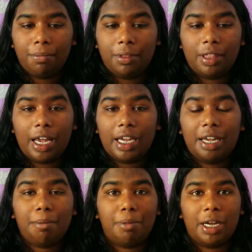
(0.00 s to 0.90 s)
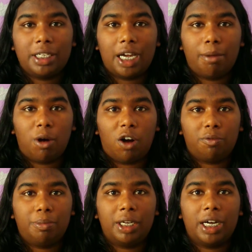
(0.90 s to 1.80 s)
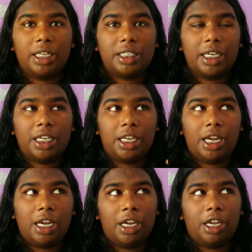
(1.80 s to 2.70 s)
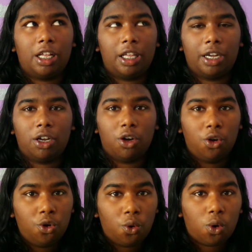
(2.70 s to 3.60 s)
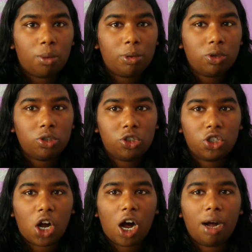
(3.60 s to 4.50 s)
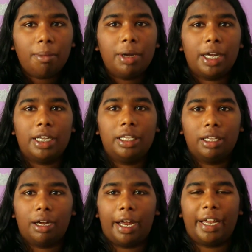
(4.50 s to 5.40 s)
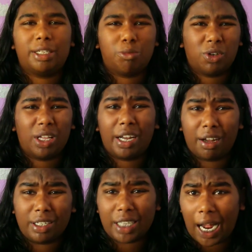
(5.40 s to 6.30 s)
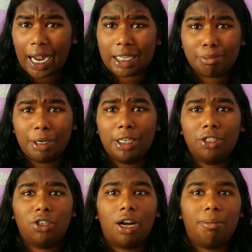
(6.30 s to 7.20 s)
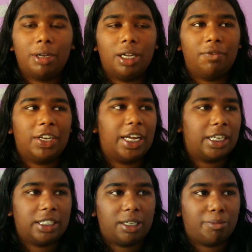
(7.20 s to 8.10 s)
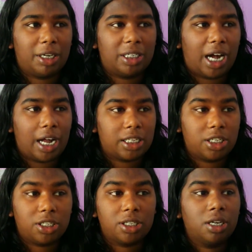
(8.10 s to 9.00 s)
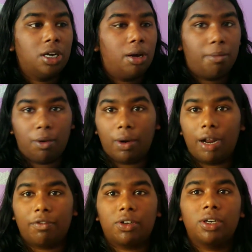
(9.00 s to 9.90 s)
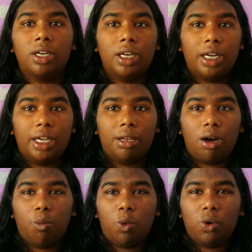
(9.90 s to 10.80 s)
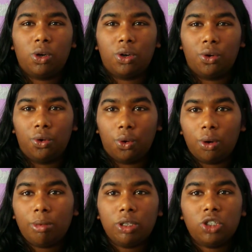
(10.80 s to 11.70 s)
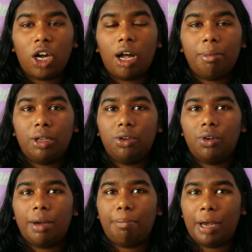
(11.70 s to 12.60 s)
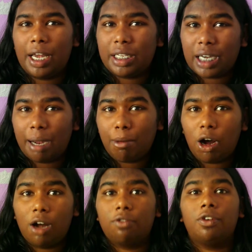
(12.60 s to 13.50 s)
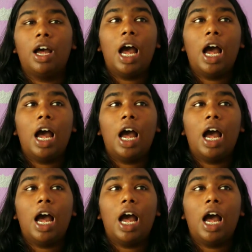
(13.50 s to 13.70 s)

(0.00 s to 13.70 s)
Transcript: they get paid time off because in a, like, normal job, I guess more like a tax-paying job, but even nannies can pay taxes, but whatever. In a more normal job, you get paid time off.